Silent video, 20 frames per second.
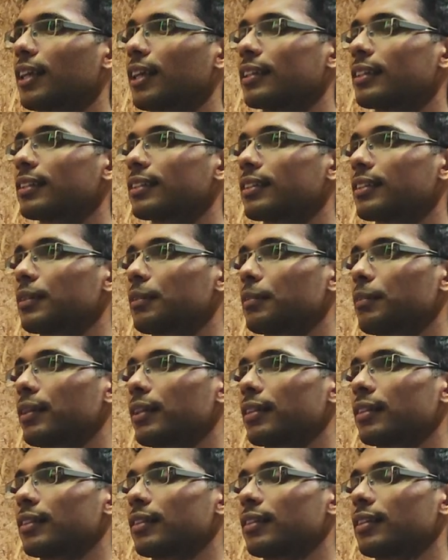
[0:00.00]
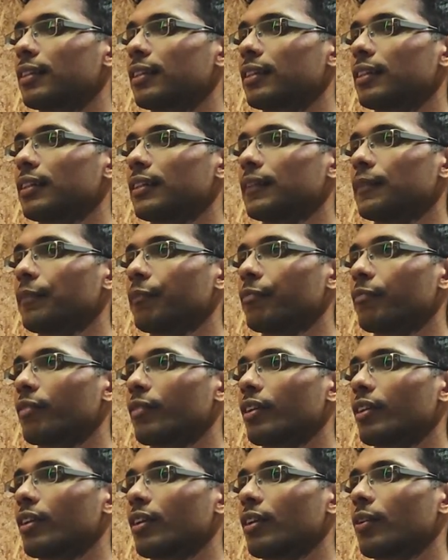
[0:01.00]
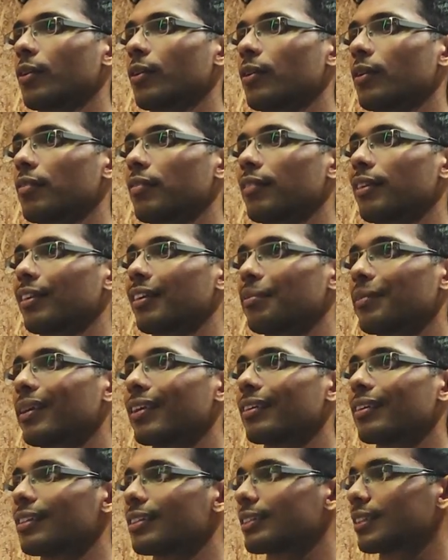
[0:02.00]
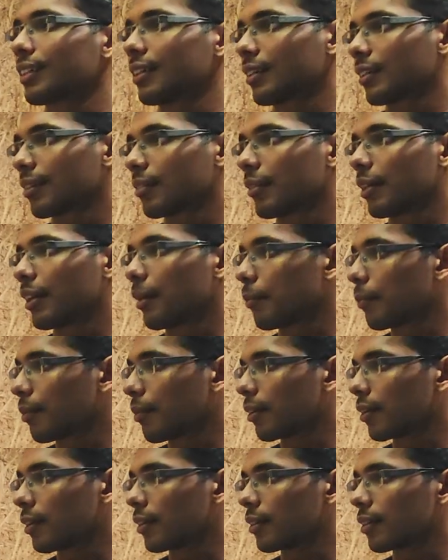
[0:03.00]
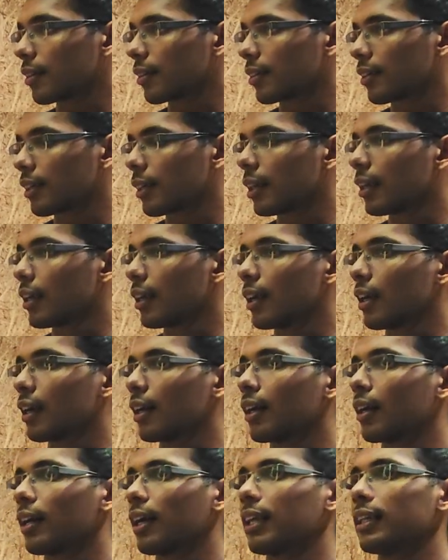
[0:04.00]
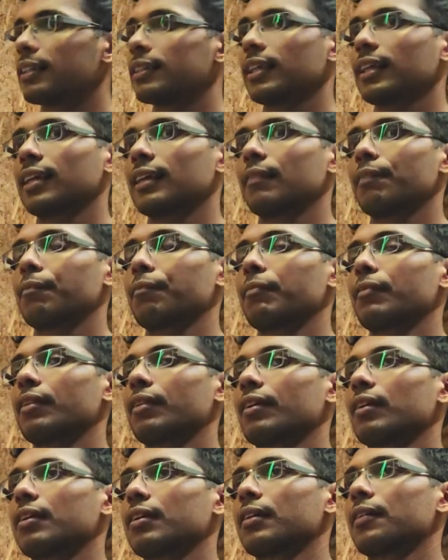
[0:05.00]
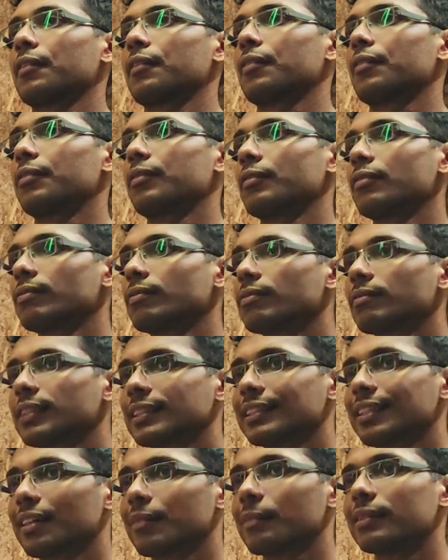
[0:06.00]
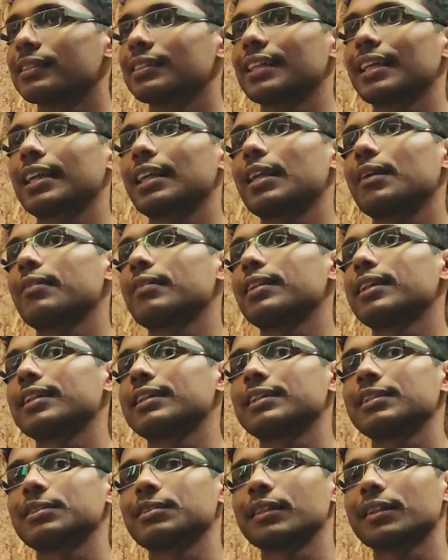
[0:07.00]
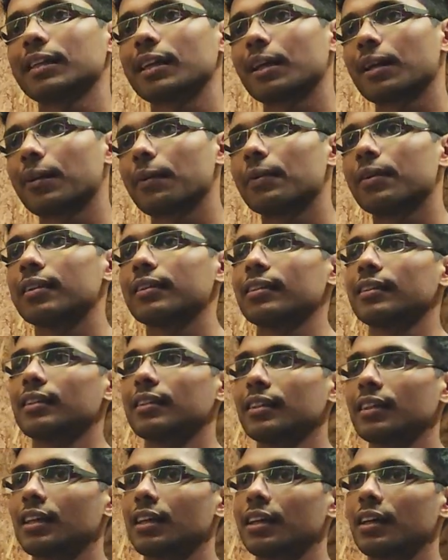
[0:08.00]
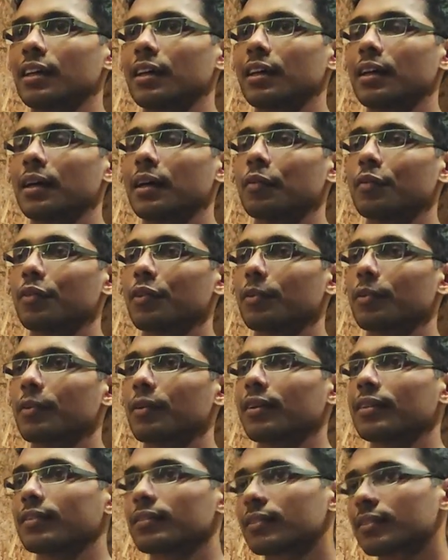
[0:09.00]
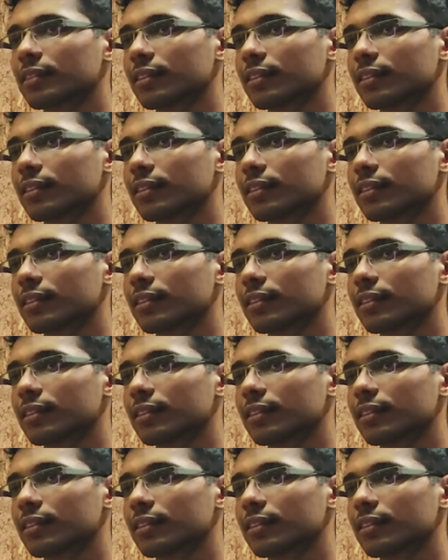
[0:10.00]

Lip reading: yes, but the core fundamentals are quite important. I'd say the syllabus right now needs to include a few more